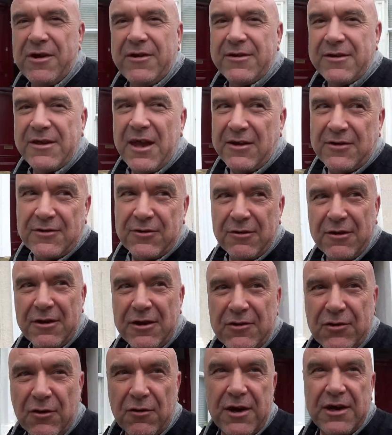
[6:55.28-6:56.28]
reason they
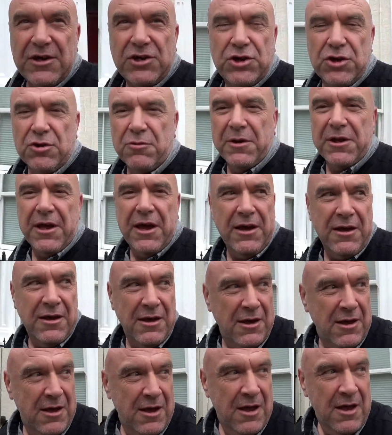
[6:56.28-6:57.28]
suddenly took issue with it
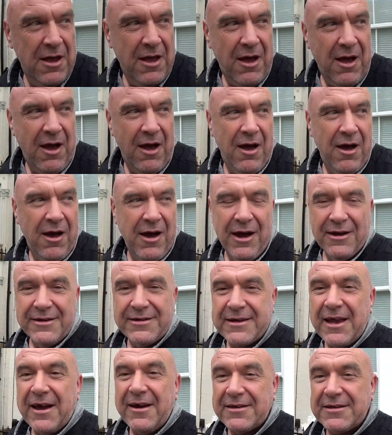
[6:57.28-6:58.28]
uh,
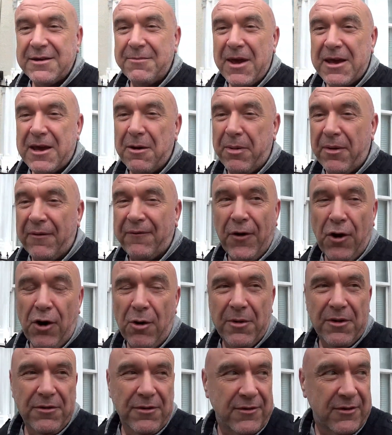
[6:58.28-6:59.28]
and started to make a
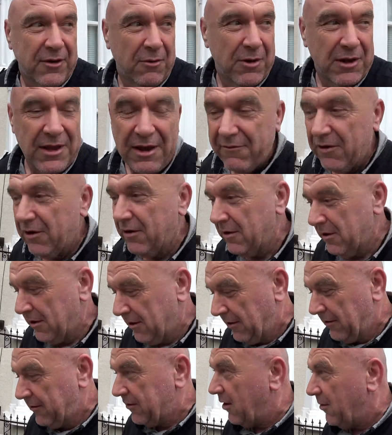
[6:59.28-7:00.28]
performance or whatever
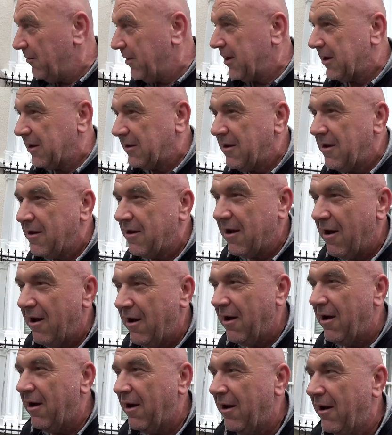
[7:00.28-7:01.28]
do you know what I mean
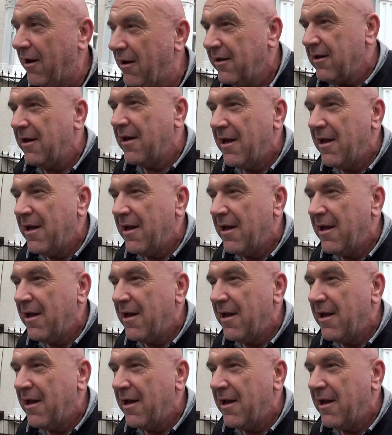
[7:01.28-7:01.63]
uh,